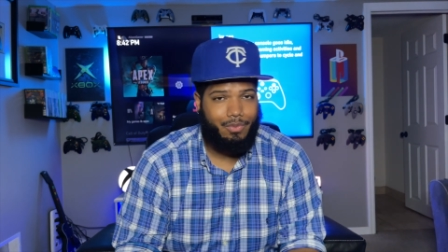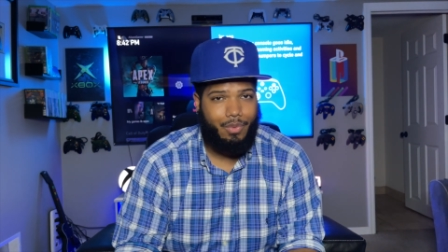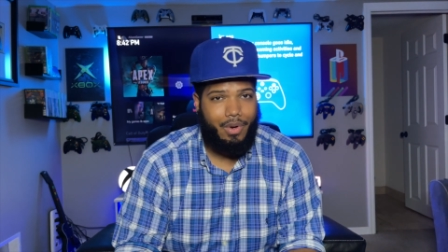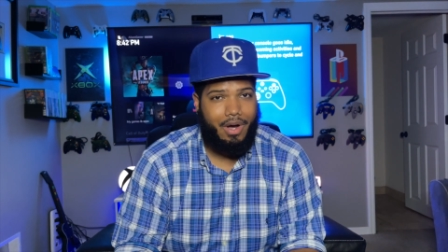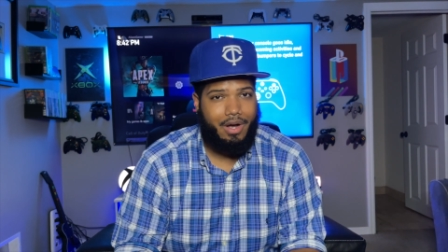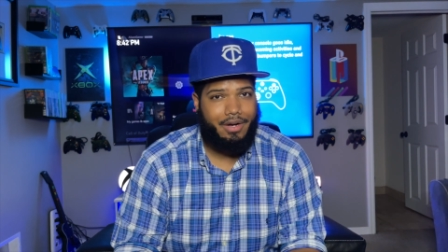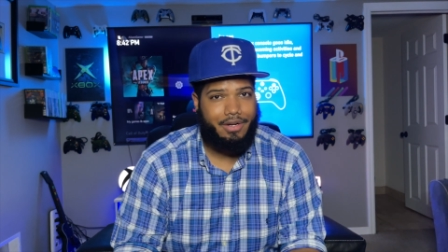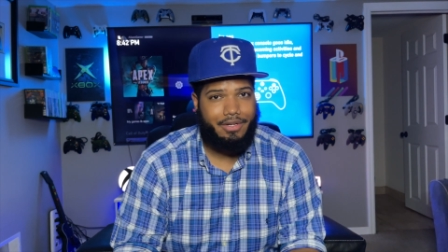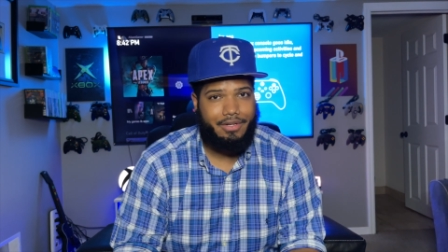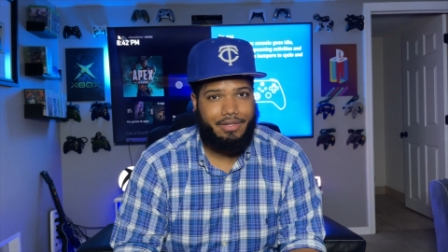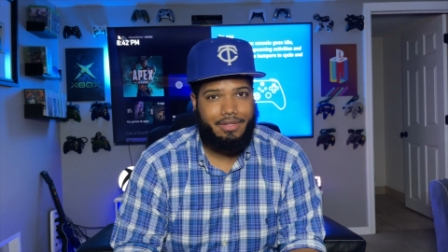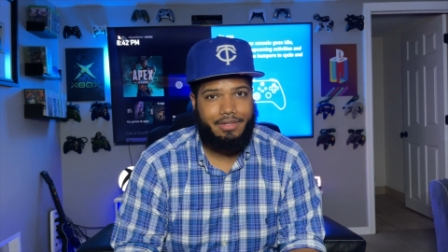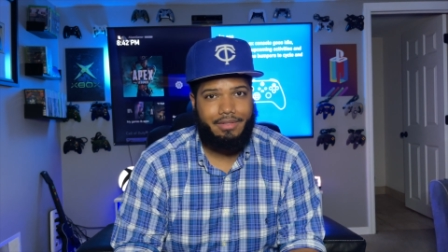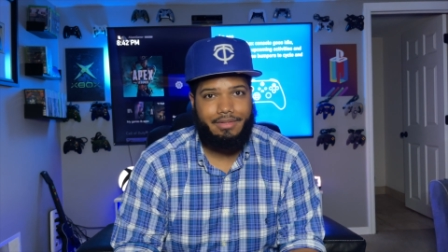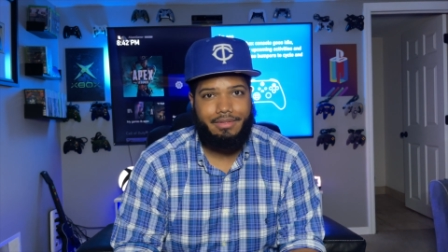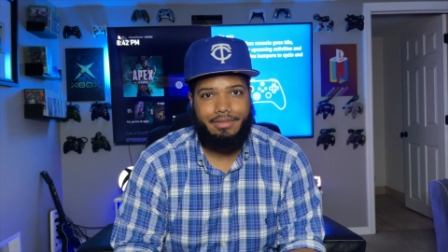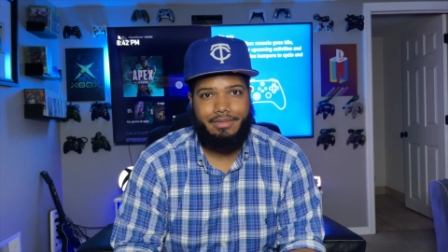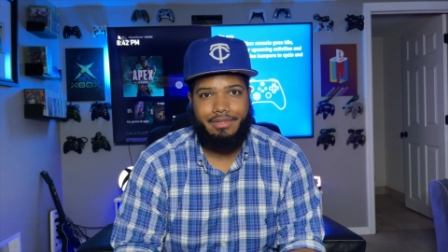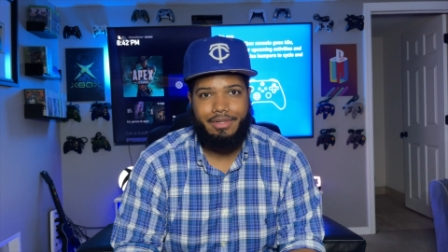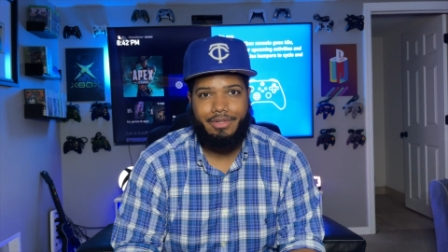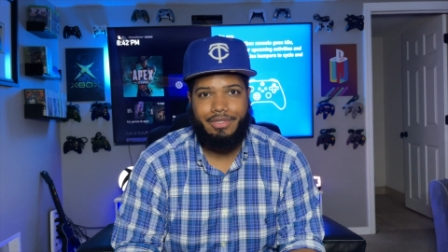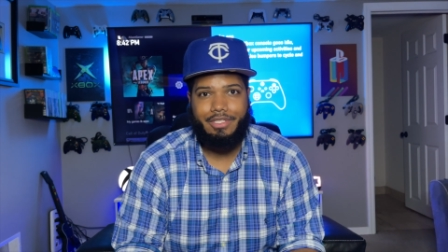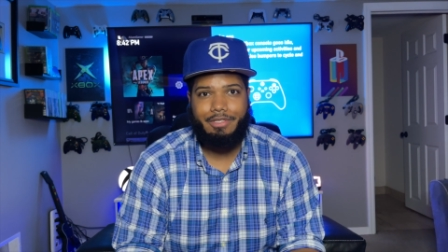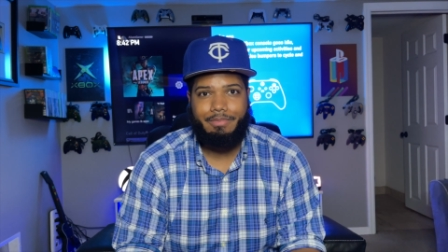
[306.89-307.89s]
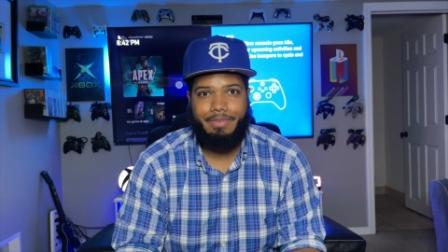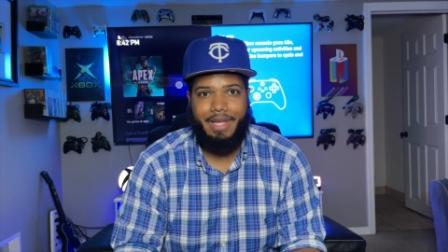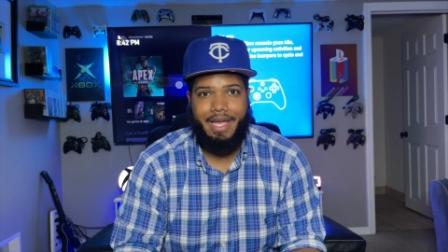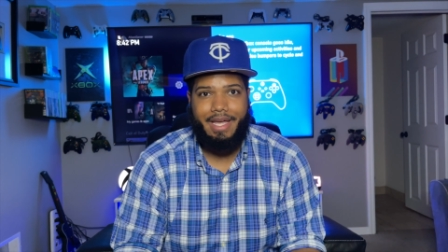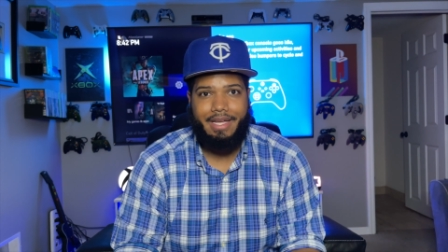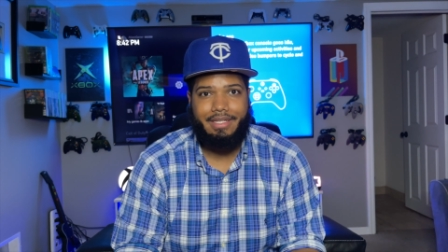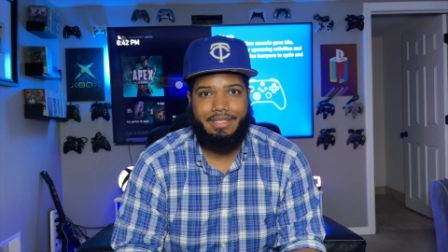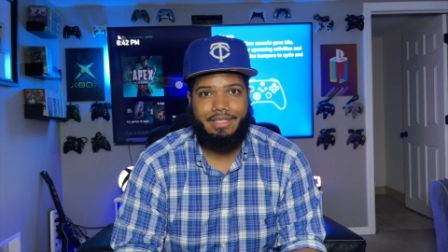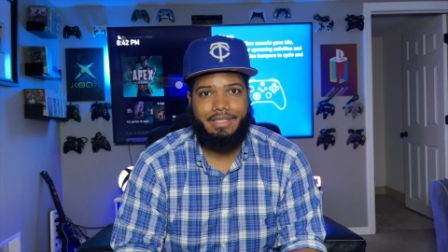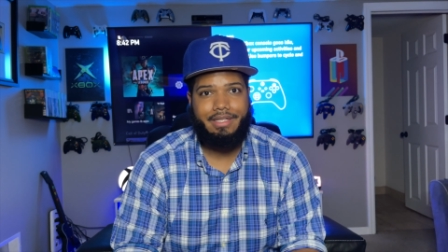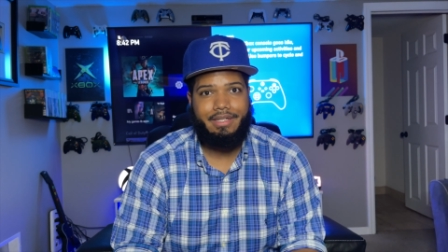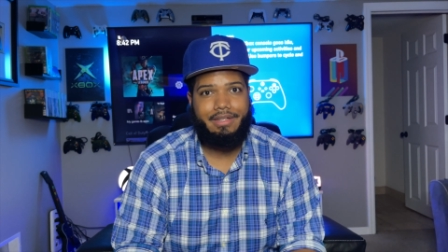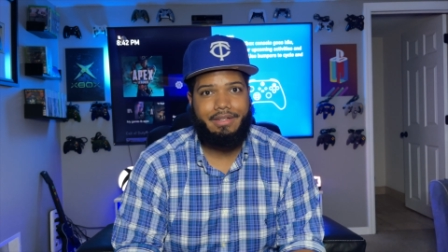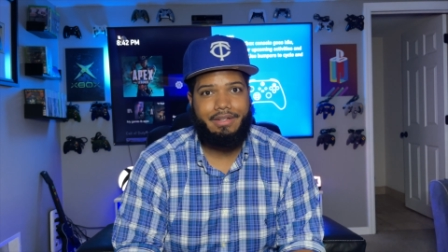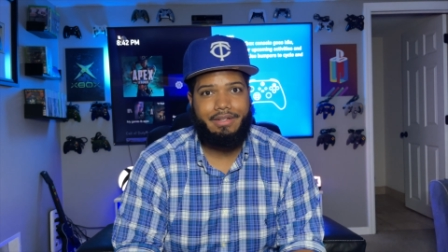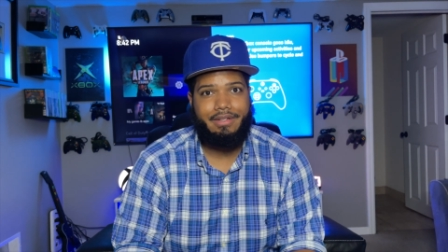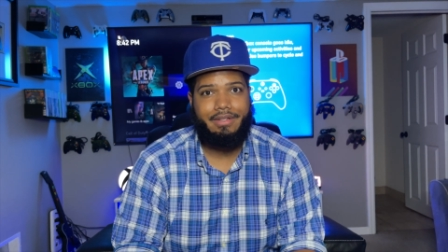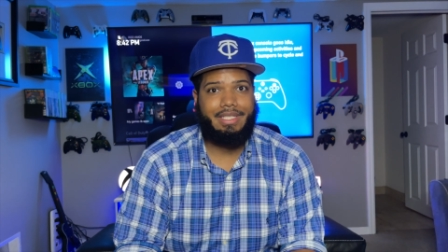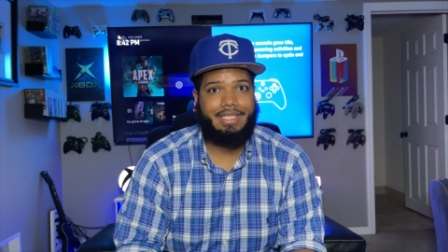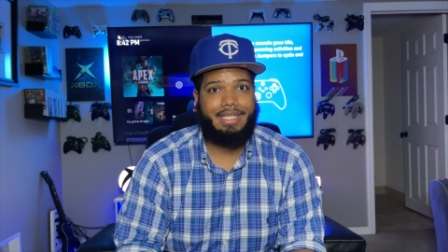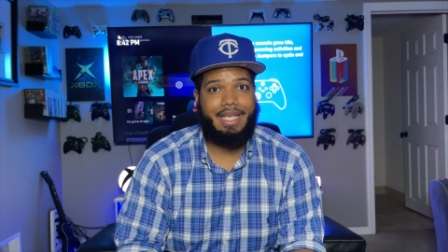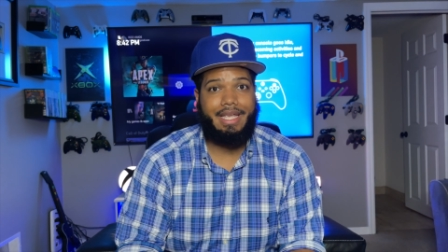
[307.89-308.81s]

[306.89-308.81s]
Water, splash here.